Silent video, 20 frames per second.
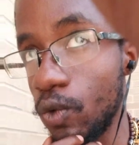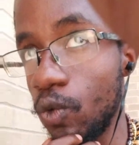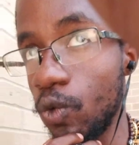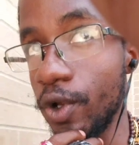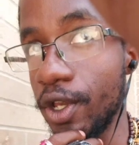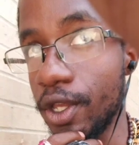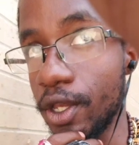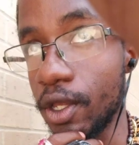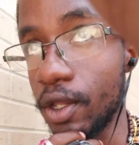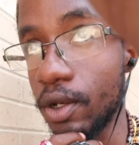
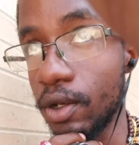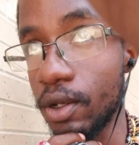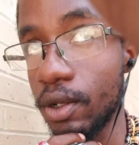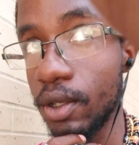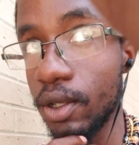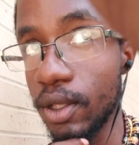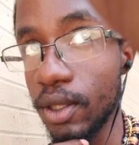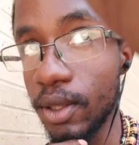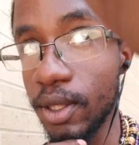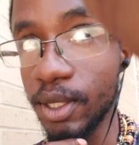
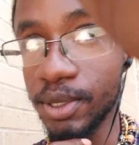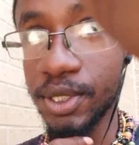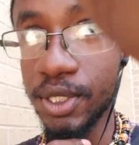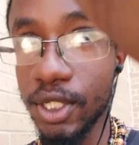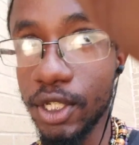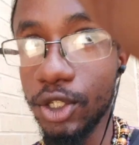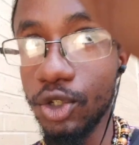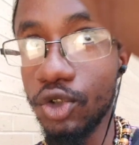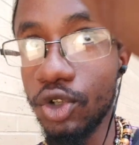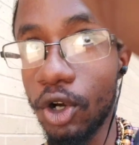when, let's
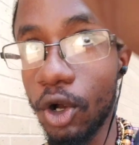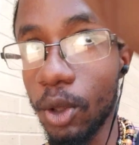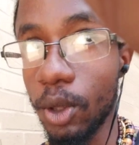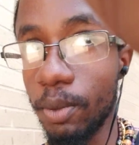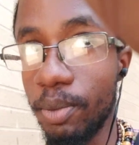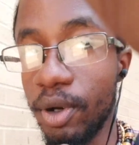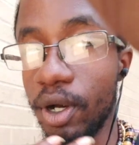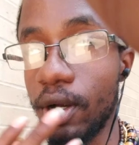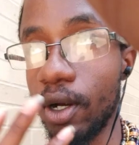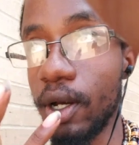say you call
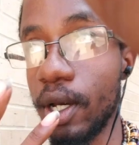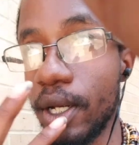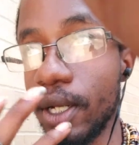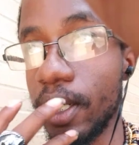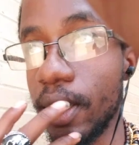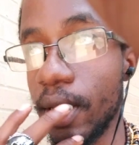upon